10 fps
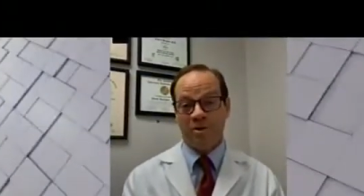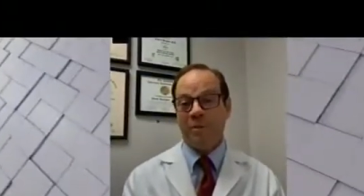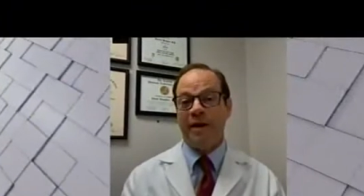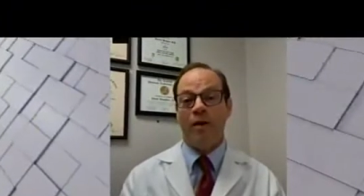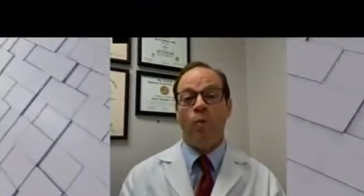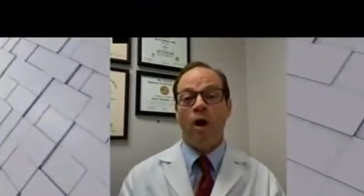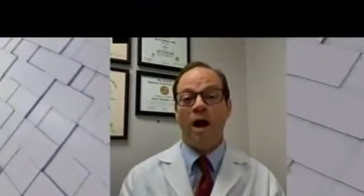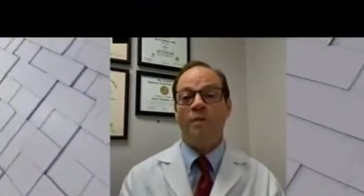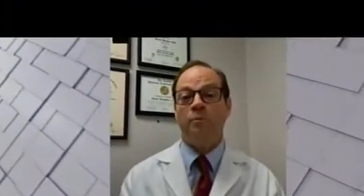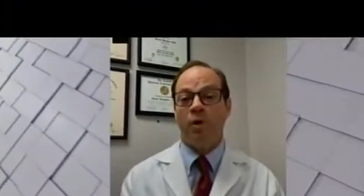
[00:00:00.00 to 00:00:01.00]
and there's been a
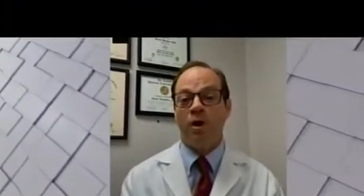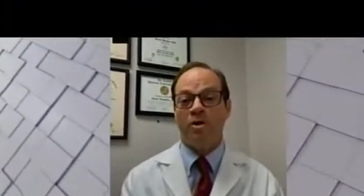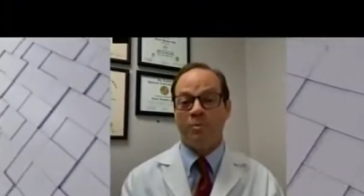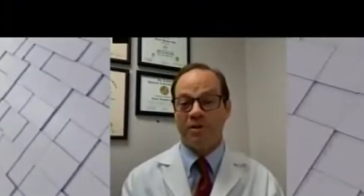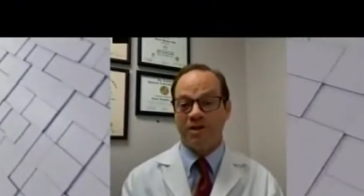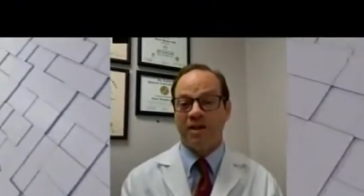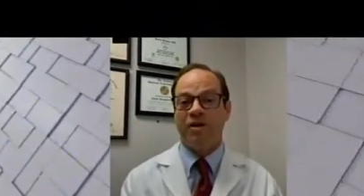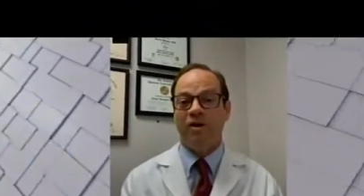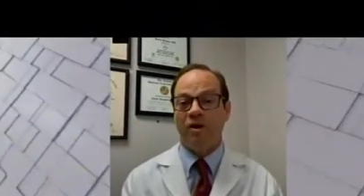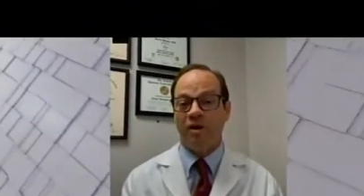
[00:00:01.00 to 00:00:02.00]
wide push,
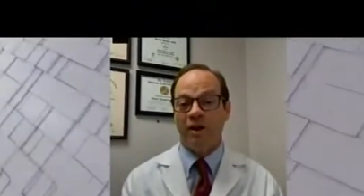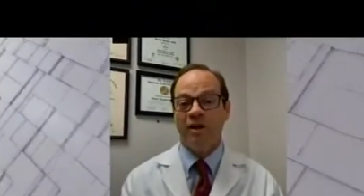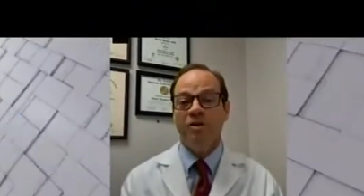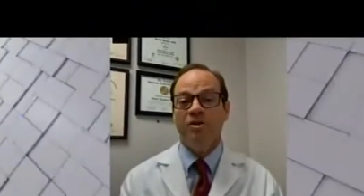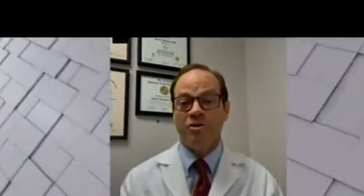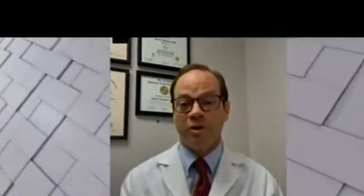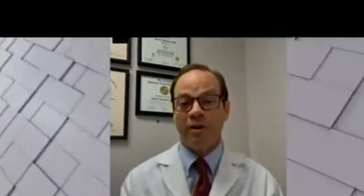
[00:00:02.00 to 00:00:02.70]
particularly